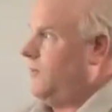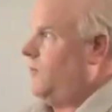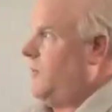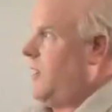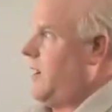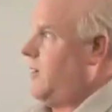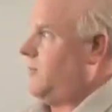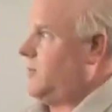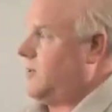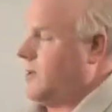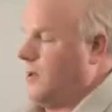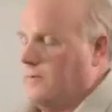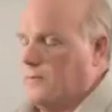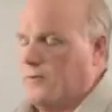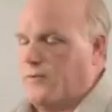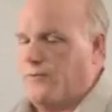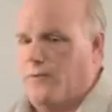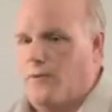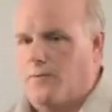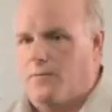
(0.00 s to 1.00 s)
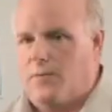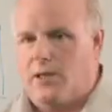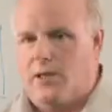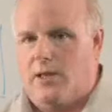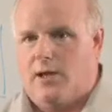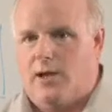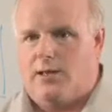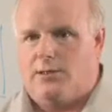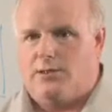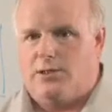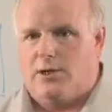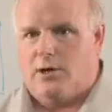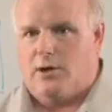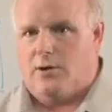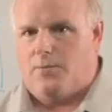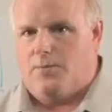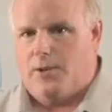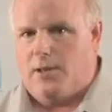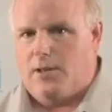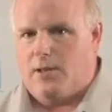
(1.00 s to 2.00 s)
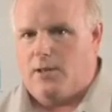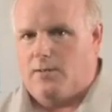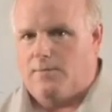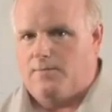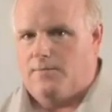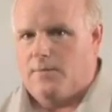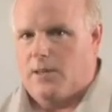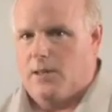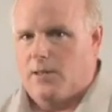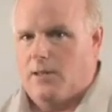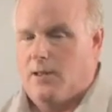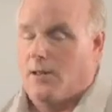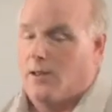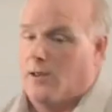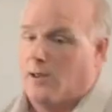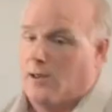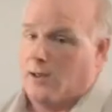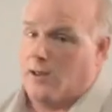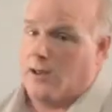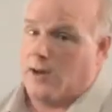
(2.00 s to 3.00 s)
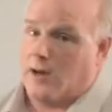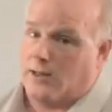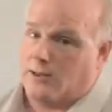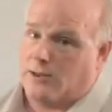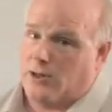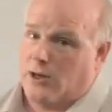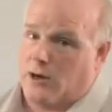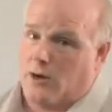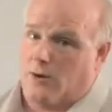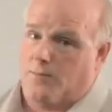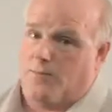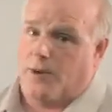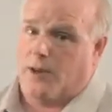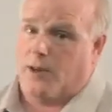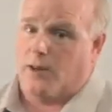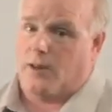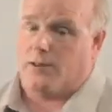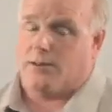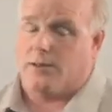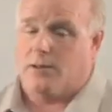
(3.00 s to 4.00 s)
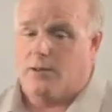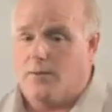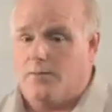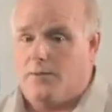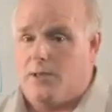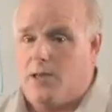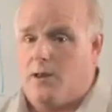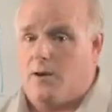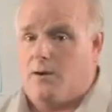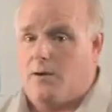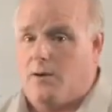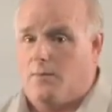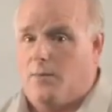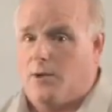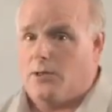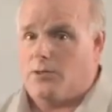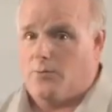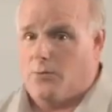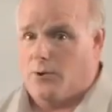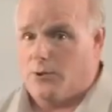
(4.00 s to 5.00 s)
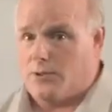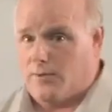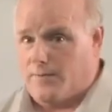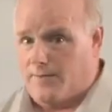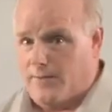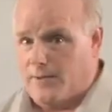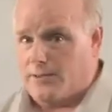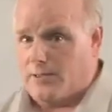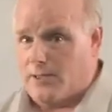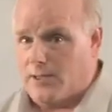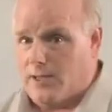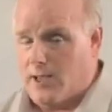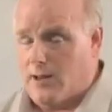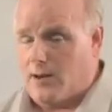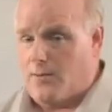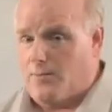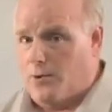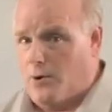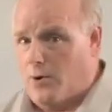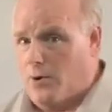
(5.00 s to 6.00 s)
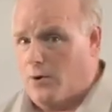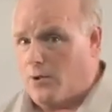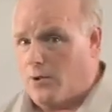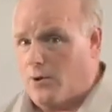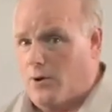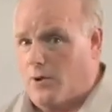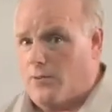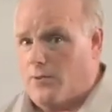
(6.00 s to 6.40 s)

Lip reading: route comes from EIGRP. EIGRP is an updated and much more sophisticated protocol